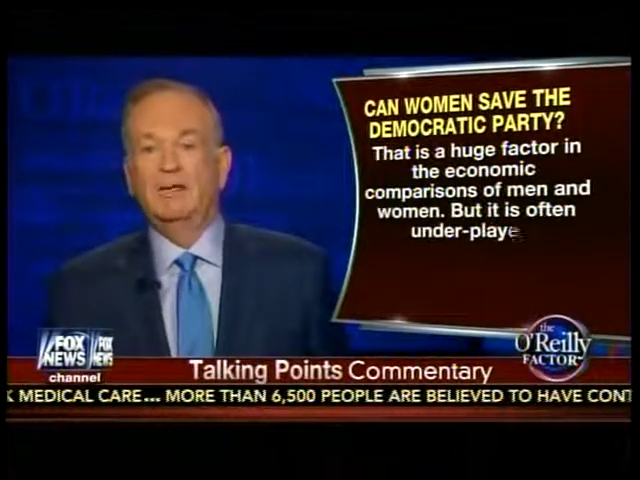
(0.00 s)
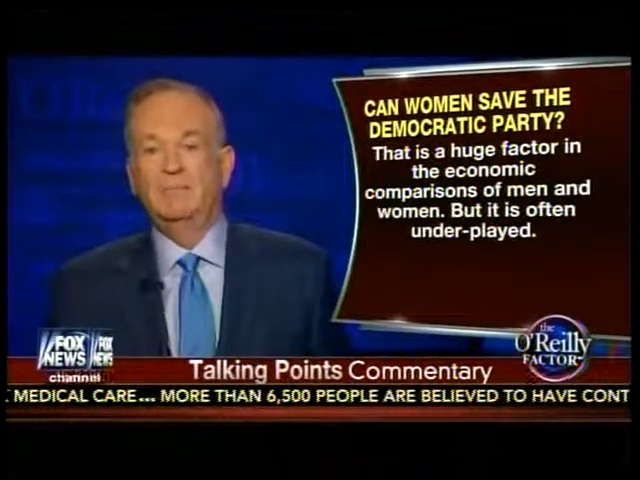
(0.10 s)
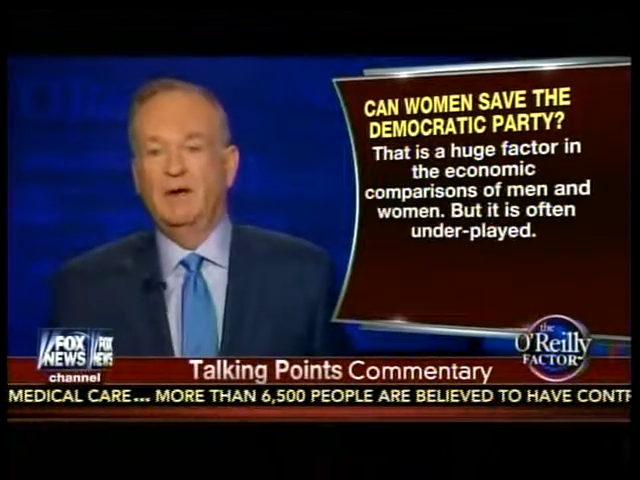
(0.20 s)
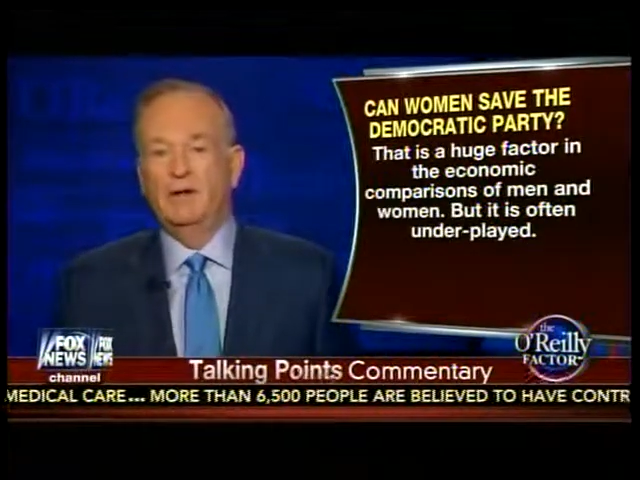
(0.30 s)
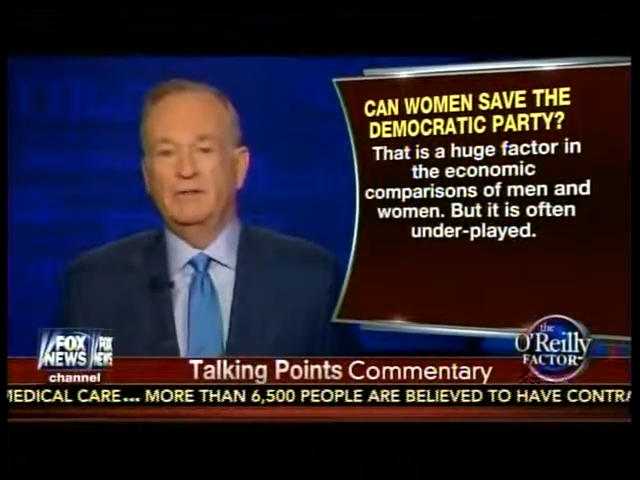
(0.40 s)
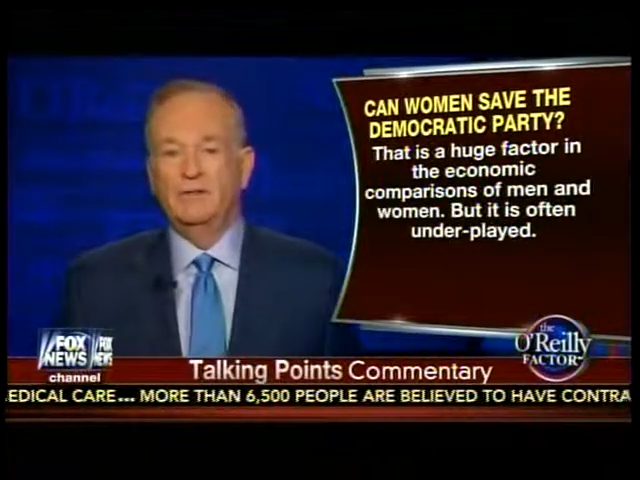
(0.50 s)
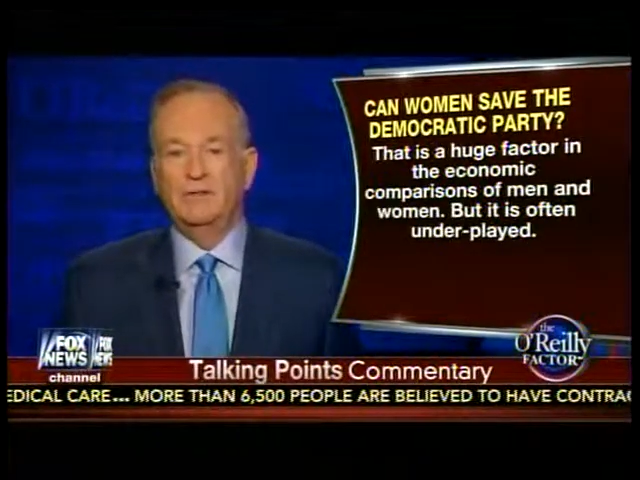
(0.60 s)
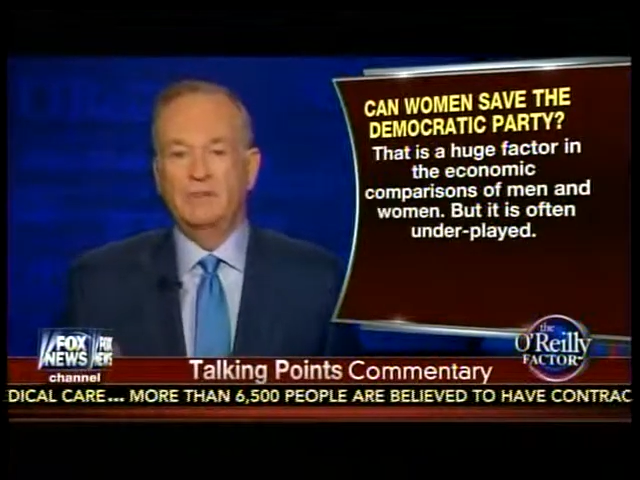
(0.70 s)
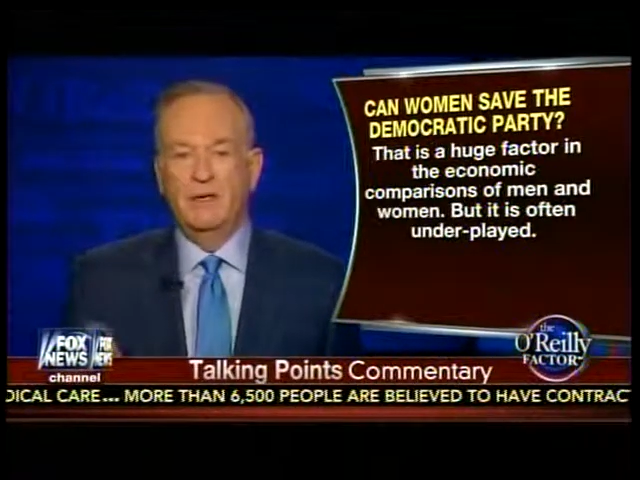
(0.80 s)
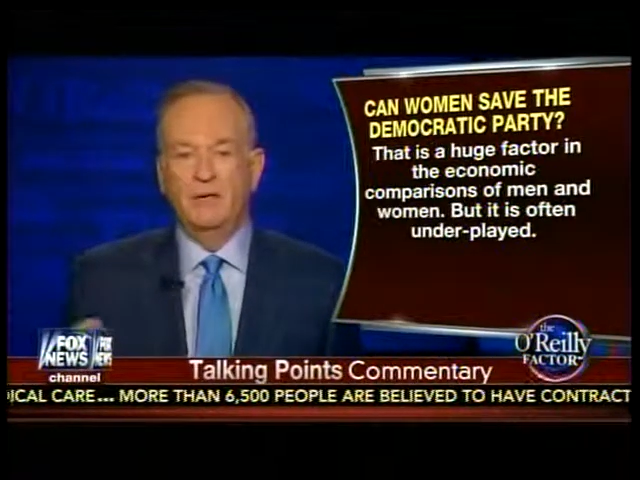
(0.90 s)

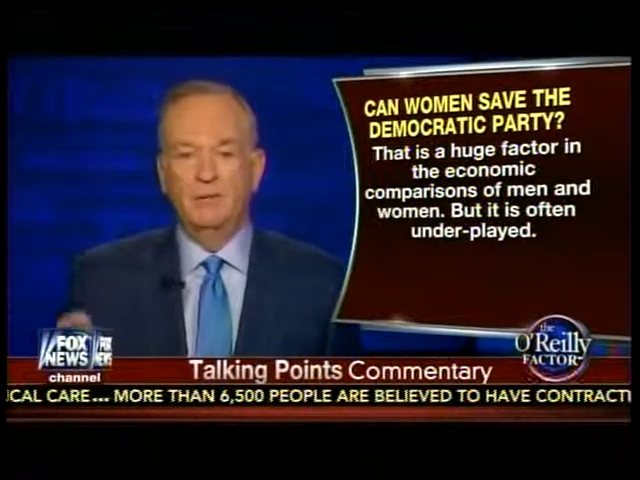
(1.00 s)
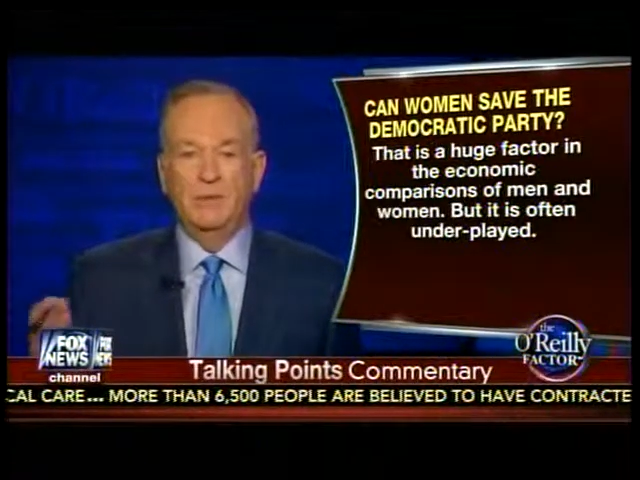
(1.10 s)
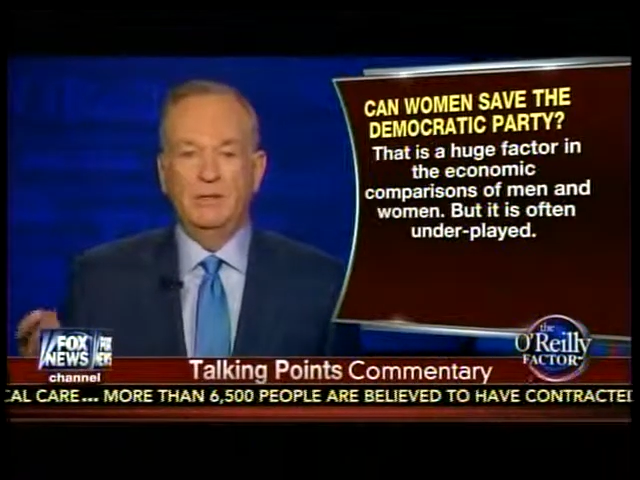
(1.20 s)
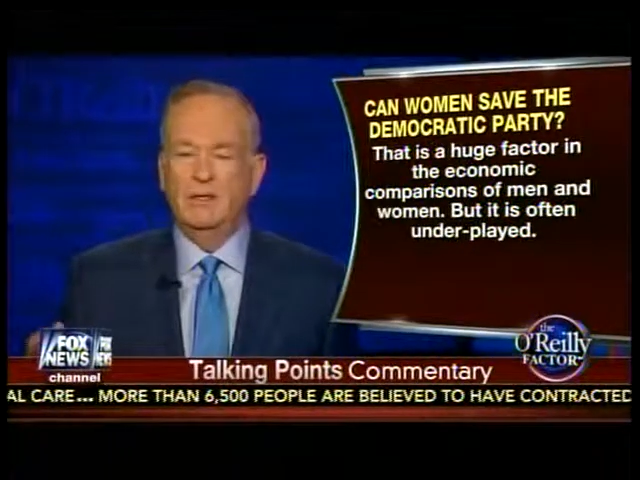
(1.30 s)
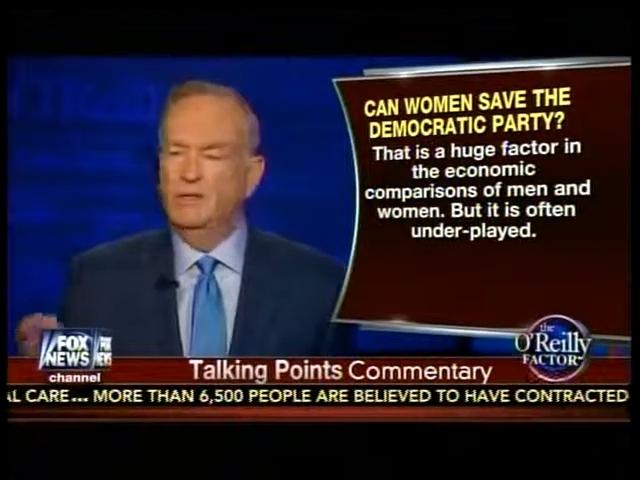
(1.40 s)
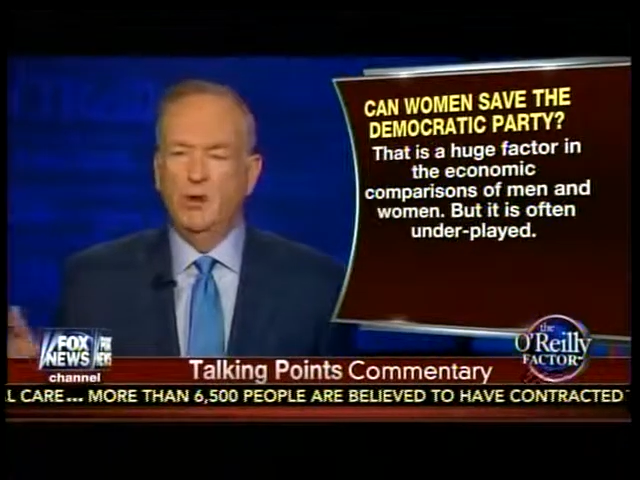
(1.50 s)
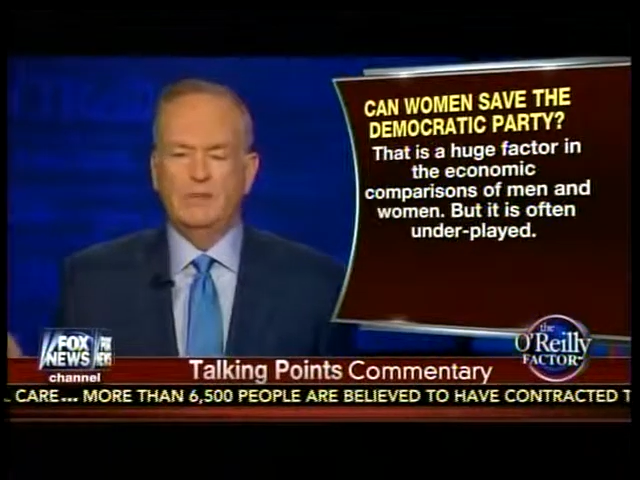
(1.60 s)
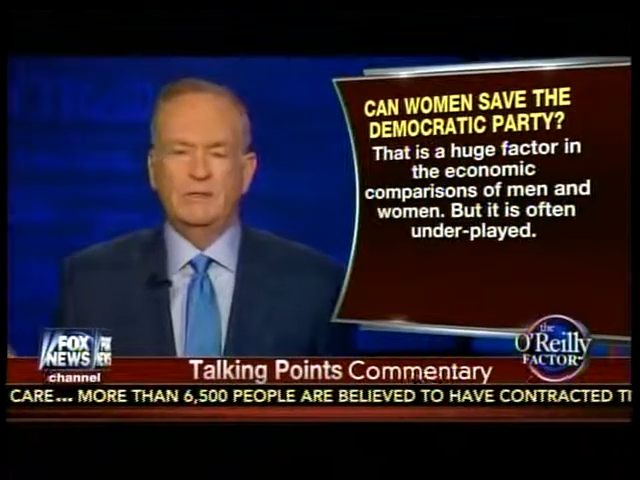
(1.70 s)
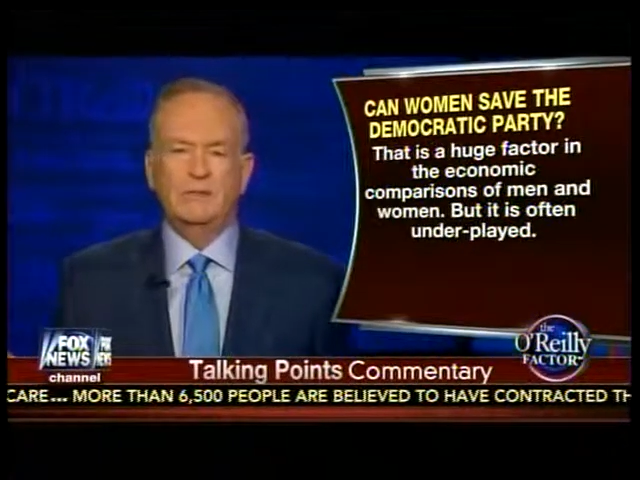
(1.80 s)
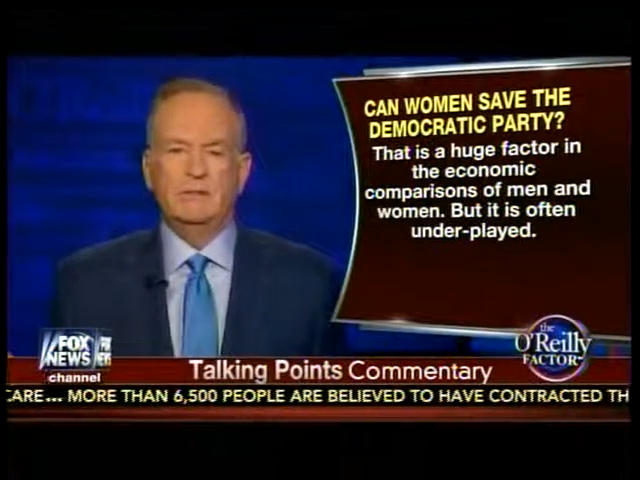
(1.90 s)
comparisons of men and women,
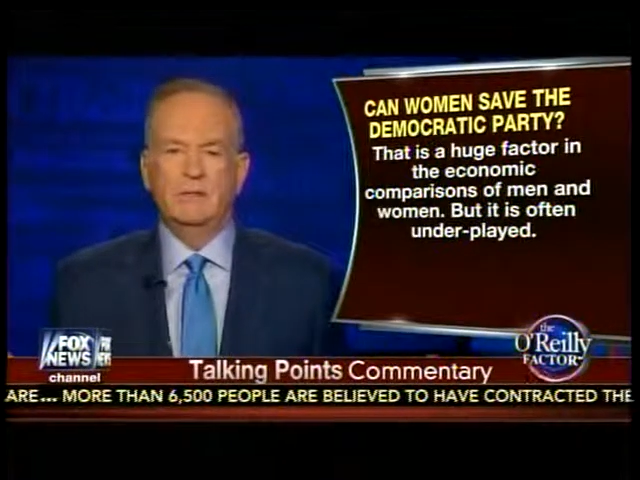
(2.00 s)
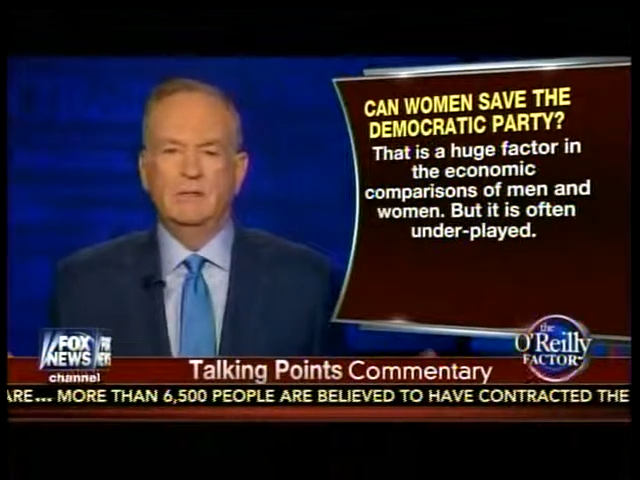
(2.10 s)
enormous.